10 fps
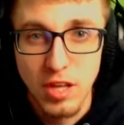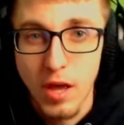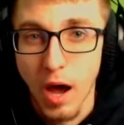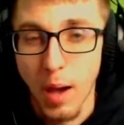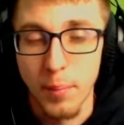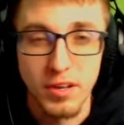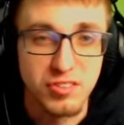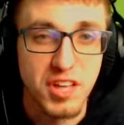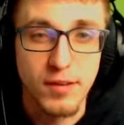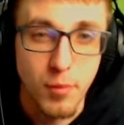But
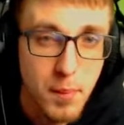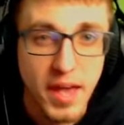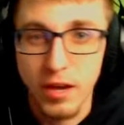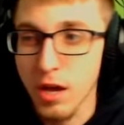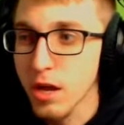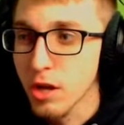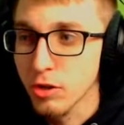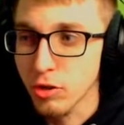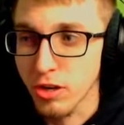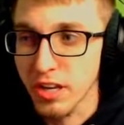instead of a Mega,
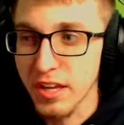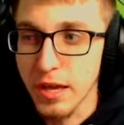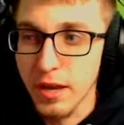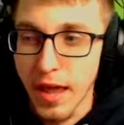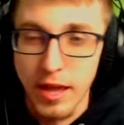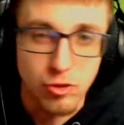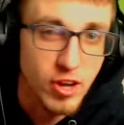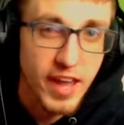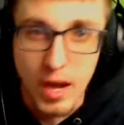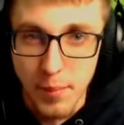you're going to get a
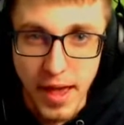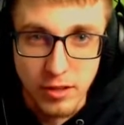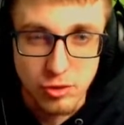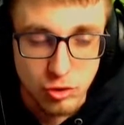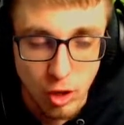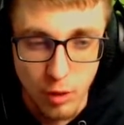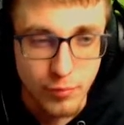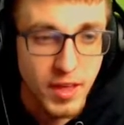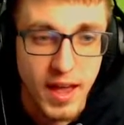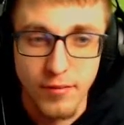Gigantamax. So
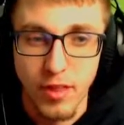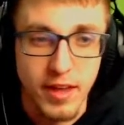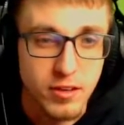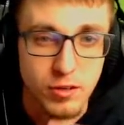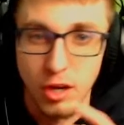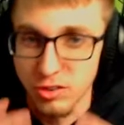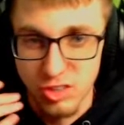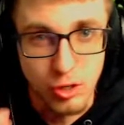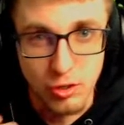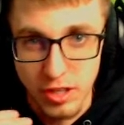they have like a
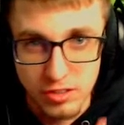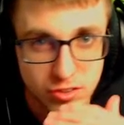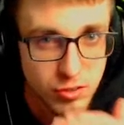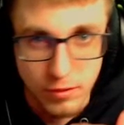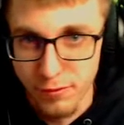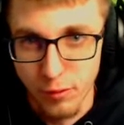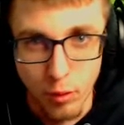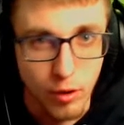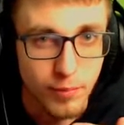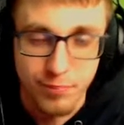tier list
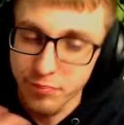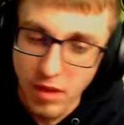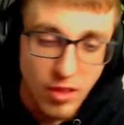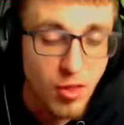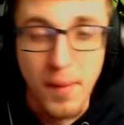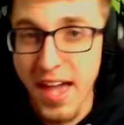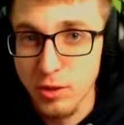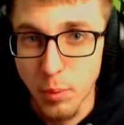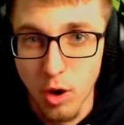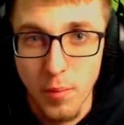for the Max
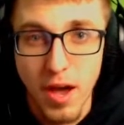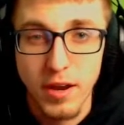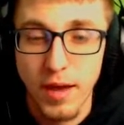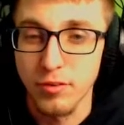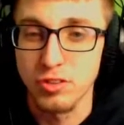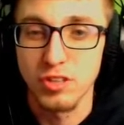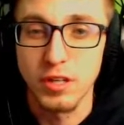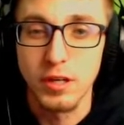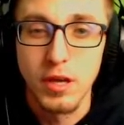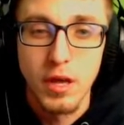Pokemon.
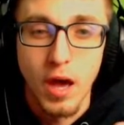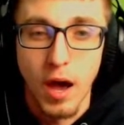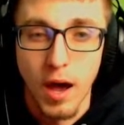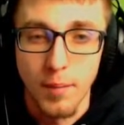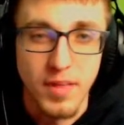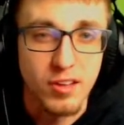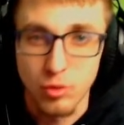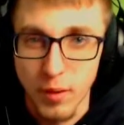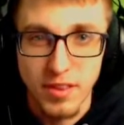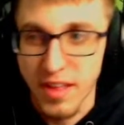Obviously, that's the
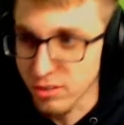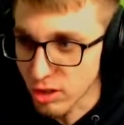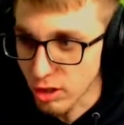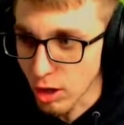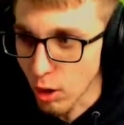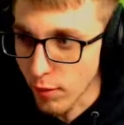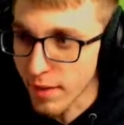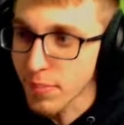way that's going to go, right?